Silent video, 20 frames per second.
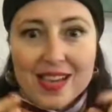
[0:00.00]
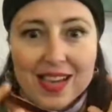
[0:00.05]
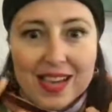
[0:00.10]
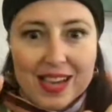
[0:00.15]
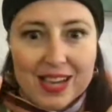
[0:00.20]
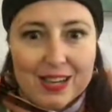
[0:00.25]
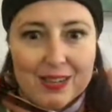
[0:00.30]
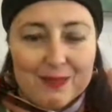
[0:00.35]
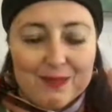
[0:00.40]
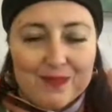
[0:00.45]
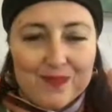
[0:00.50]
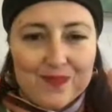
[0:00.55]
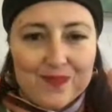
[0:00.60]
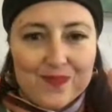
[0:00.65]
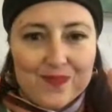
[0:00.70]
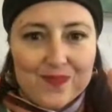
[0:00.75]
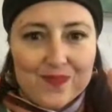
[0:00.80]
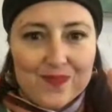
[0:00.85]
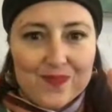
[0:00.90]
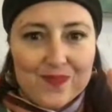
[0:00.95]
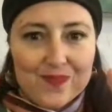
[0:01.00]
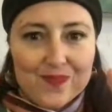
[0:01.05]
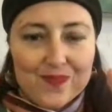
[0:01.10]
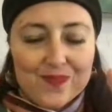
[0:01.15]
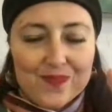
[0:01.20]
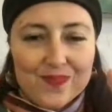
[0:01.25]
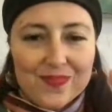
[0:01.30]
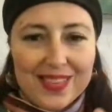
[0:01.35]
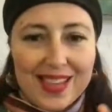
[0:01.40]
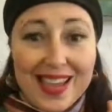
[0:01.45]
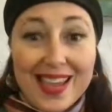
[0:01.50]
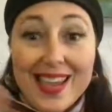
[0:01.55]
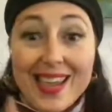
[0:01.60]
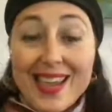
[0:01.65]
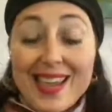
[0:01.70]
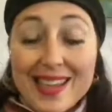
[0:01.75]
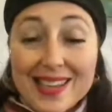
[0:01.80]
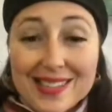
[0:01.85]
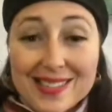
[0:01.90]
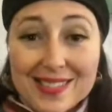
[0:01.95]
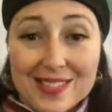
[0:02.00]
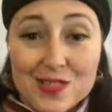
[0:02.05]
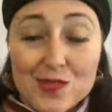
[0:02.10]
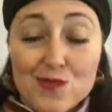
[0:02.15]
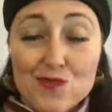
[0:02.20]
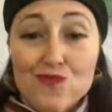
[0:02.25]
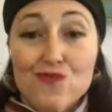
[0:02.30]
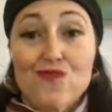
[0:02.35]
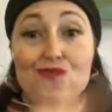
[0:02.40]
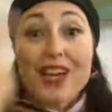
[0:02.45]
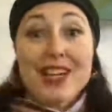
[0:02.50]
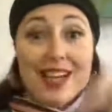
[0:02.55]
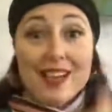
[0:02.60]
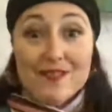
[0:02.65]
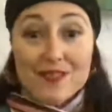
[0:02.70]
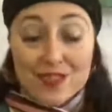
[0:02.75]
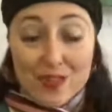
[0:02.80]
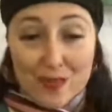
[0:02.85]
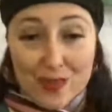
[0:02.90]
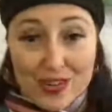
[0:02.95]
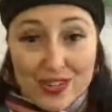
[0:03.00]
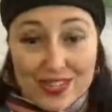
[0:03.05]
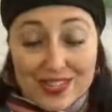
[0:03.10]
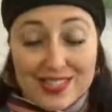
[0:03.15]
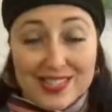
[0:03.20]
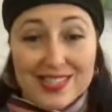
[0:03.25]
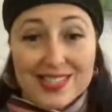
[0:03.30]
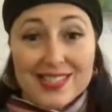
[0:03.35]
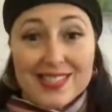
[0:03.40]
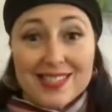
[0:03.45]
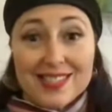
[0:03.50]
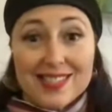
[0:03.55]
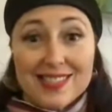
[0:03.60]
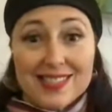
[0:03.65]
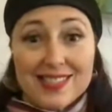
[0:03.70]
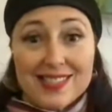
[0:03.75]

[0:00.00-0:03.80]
Um, and right afterwards,